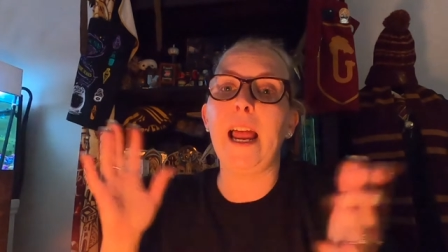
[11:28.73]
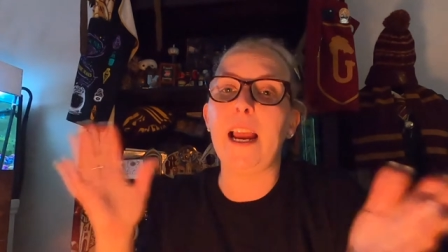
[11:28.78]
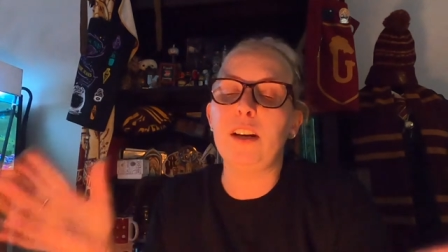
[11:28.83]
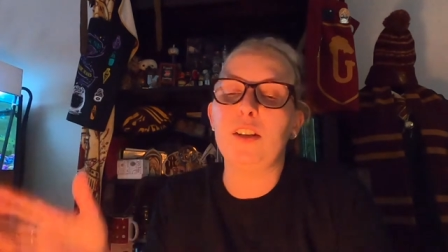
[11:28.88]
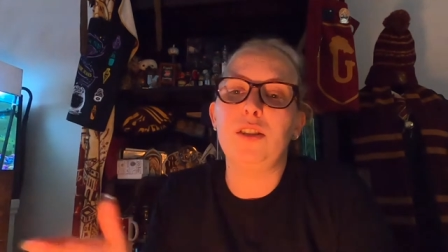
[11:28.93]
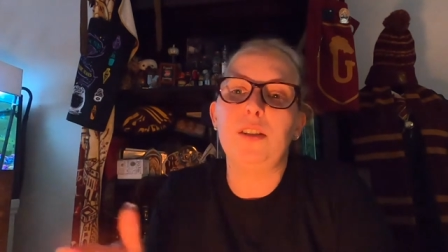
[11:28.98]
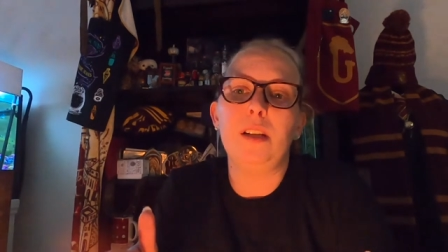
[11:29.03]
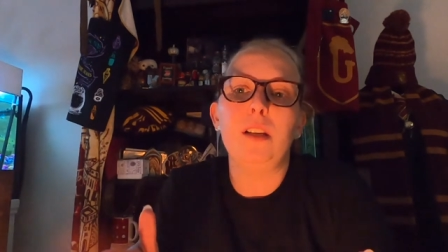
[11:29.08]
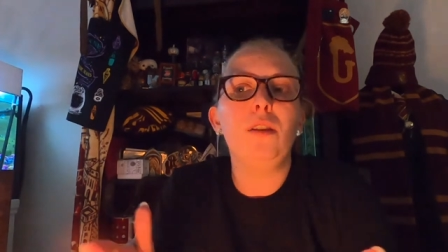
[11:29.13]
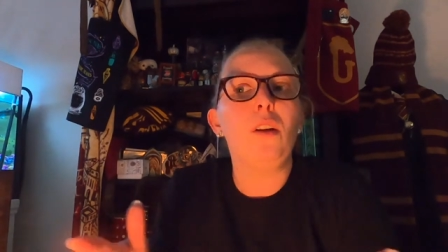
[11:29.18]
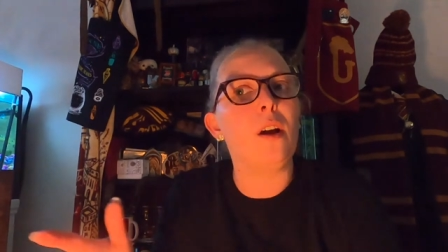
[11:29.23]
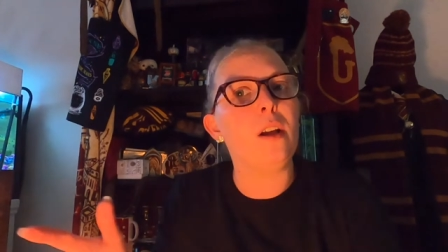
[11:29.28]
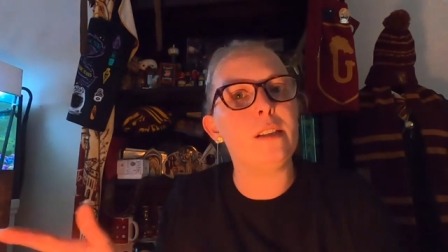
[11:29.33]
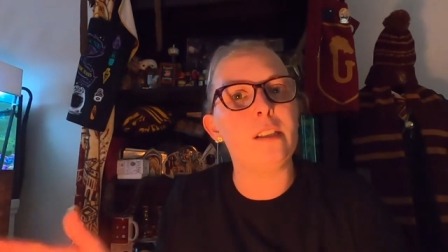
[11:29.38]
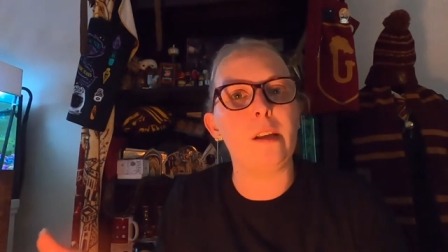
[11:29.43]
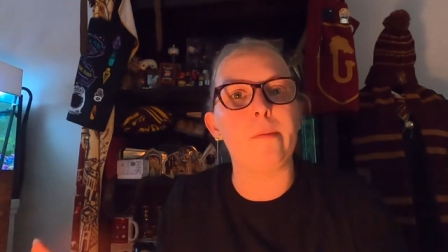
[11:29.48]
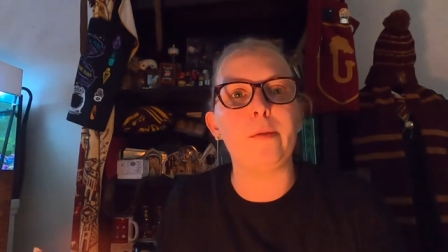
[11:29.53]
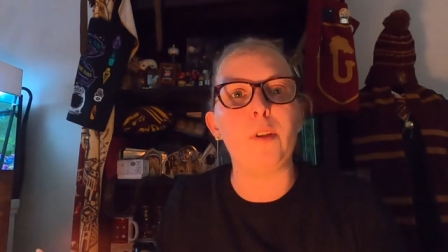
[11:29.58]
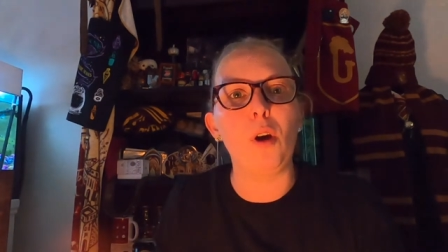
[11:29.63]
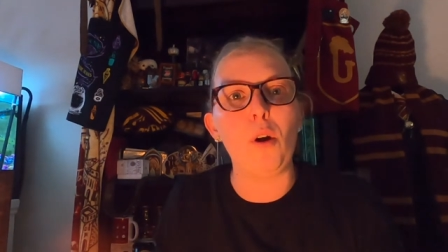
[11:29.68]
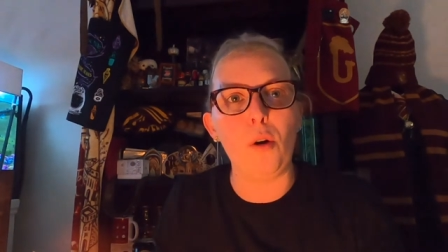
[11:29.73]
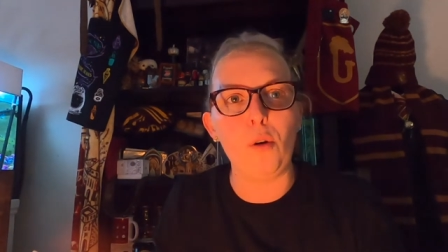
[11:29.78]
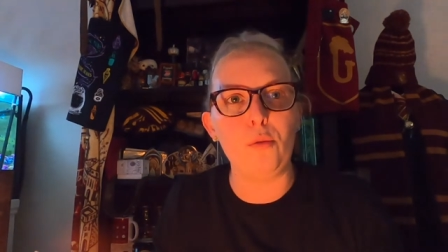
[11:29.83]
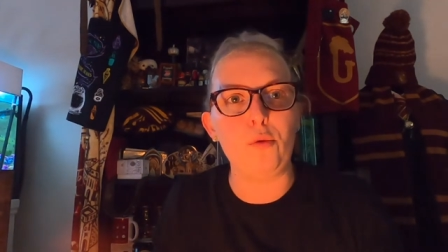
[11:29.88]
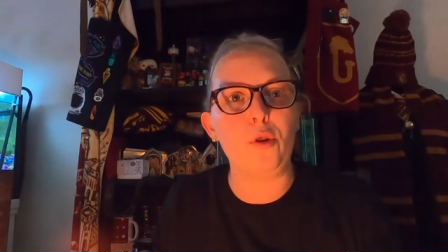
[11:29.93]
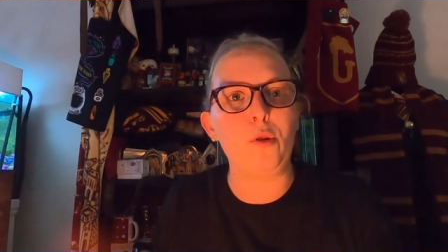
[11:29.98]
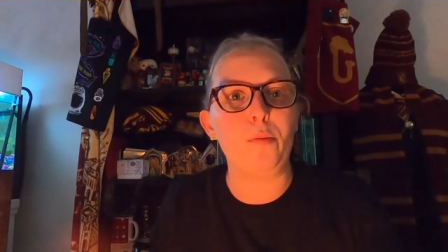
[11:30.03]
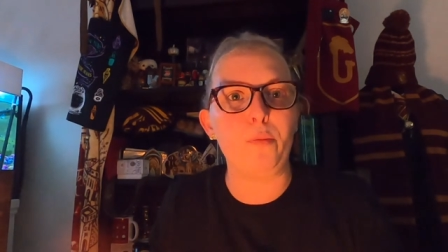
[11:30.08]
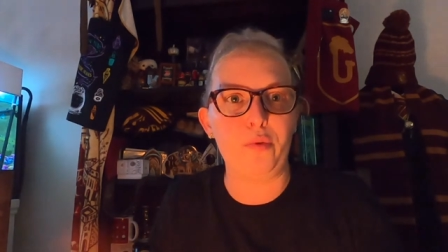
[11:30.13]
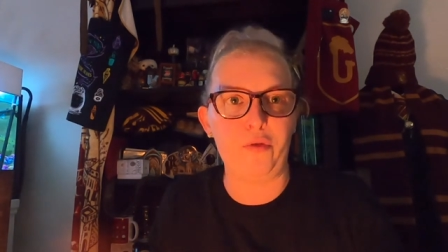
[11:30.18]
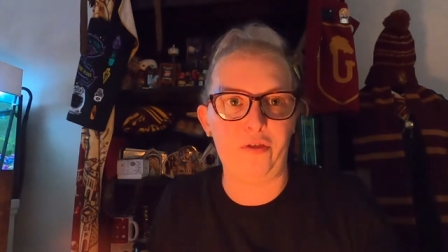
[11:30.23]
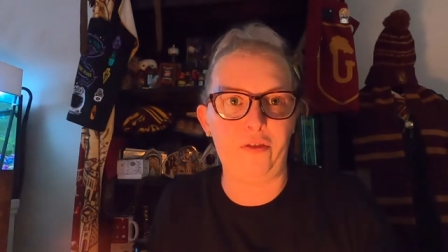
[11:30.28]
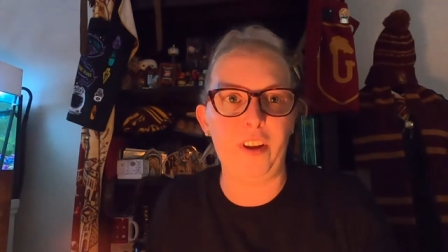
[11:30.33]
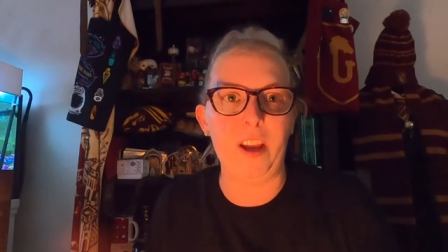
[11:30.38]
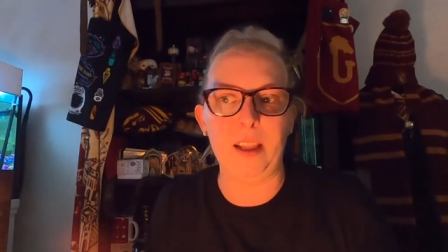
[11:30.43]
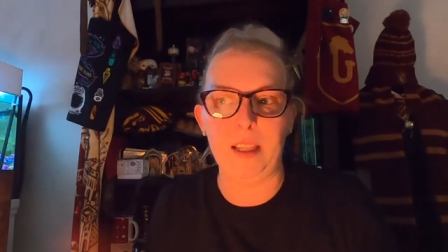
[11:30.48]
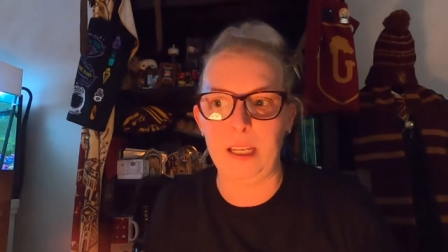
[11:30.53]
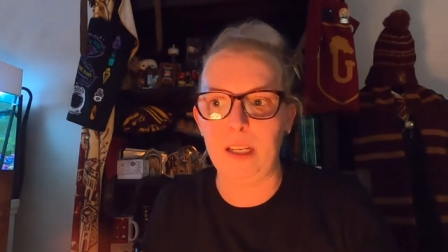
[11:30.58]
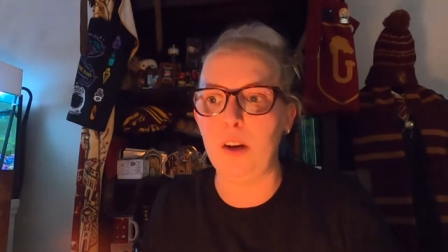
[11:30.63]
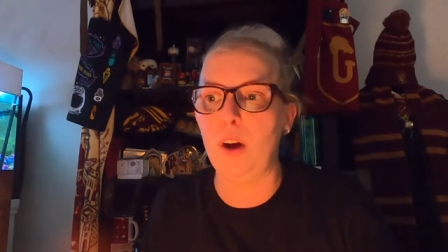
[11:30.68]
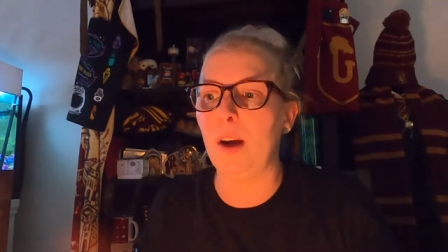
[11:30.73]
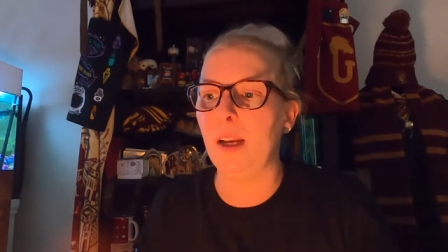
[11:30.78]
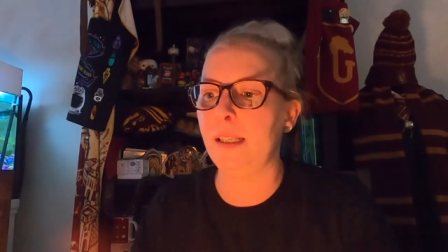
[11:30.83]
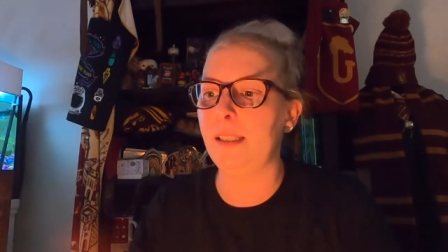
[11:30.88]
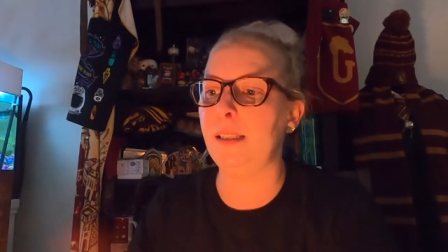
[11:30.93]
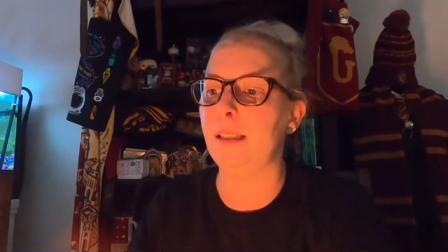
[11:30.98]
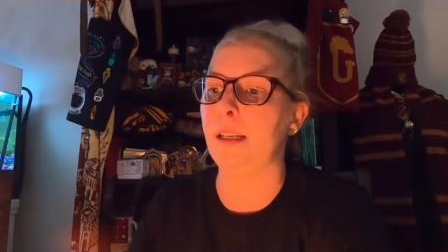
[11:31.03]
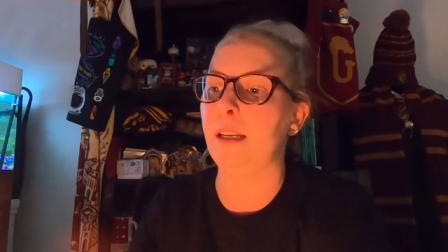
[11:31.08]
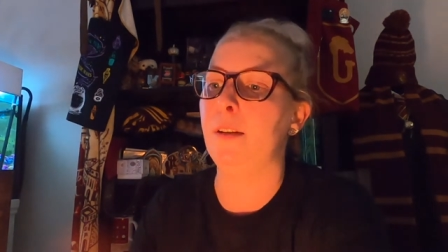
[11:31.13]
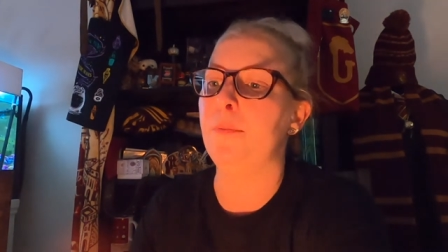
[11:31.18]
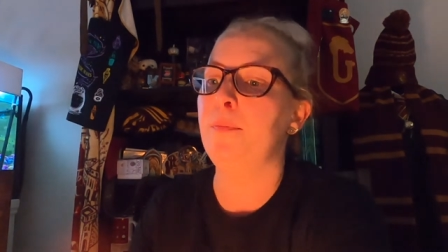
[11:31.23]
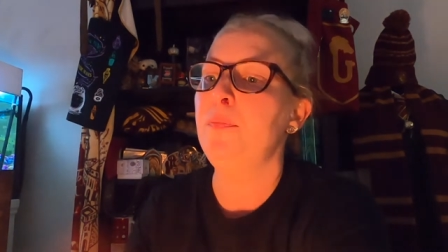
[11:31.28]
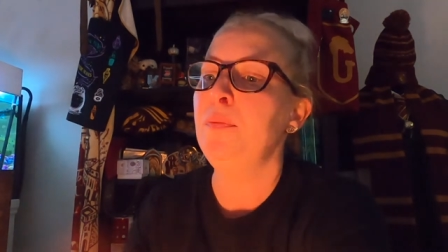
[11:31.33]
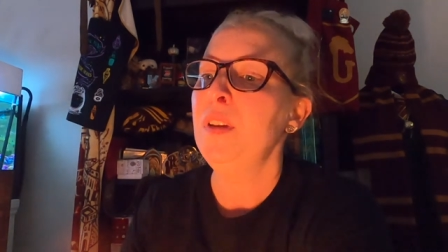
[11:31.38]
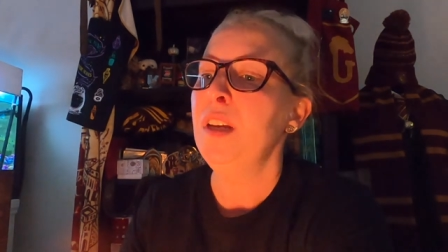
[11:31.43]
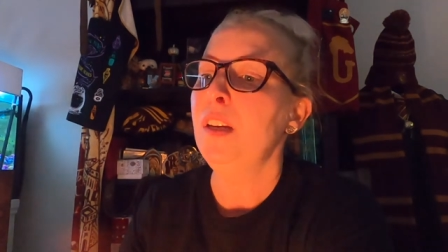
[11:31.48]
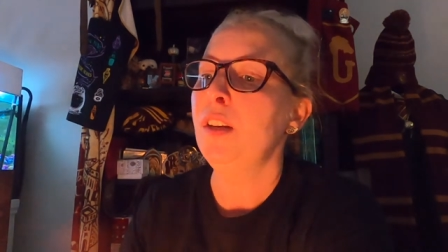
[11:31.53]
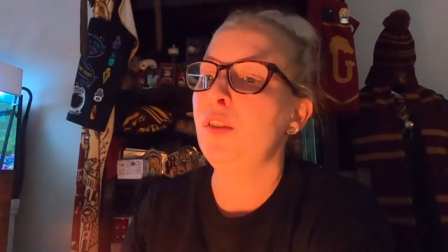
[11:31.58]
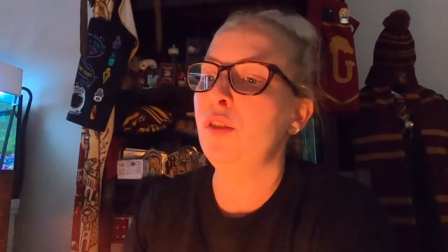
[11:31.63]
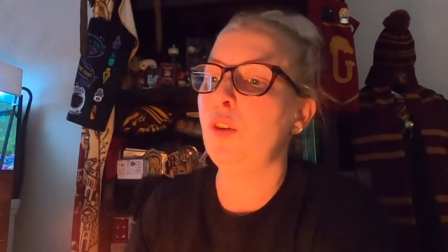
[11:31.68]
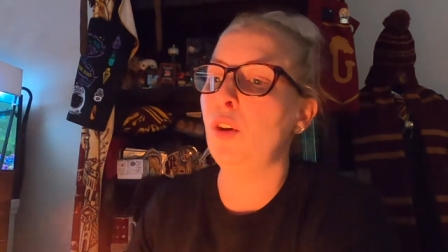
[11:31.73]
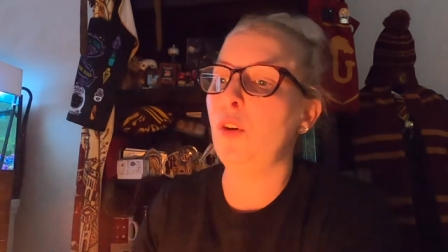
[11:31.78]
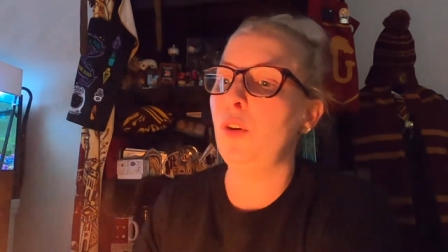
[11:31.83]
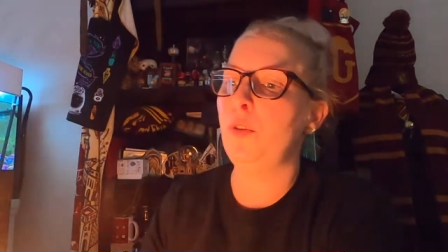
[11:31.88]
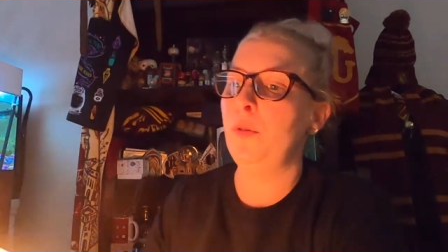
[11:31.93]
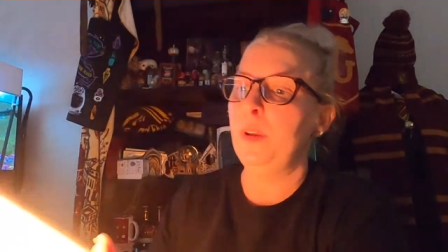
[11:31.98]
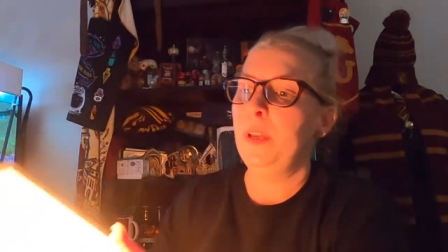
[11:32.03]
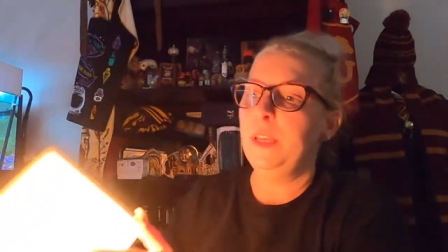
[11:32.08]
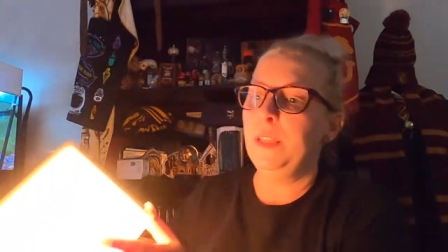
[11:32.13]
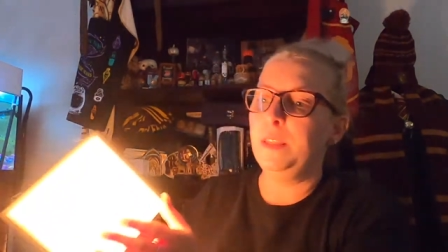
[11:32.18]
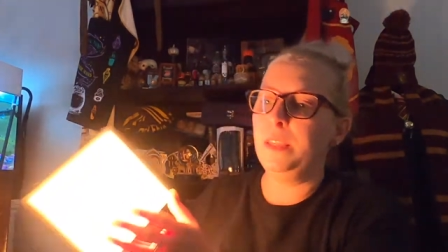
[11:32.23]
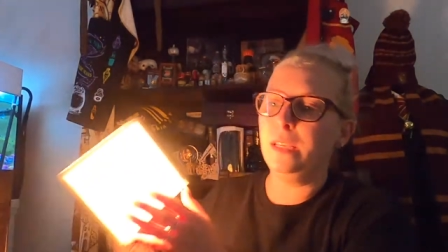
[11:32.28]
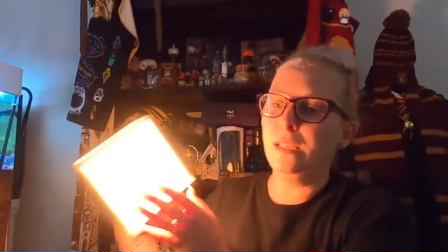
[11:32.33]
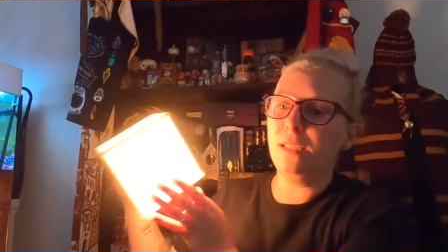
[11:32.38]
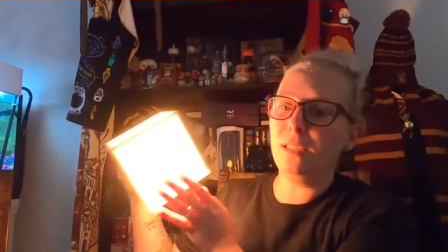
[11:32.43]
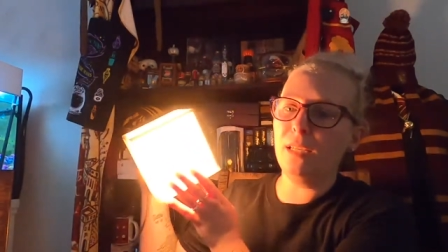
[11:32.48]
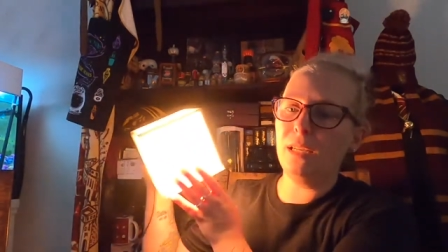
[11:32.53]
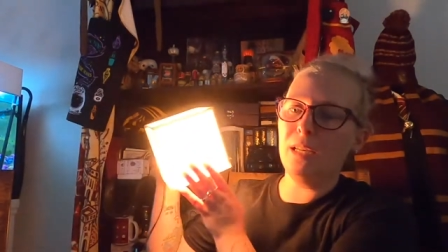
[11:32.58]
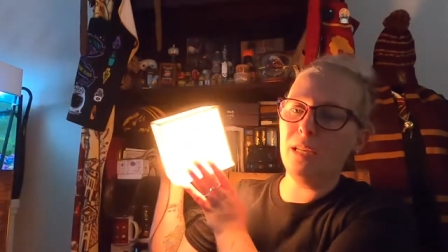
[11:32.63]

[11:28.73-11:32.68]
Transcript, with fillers: actually lights up the whole room fairly nicely. So this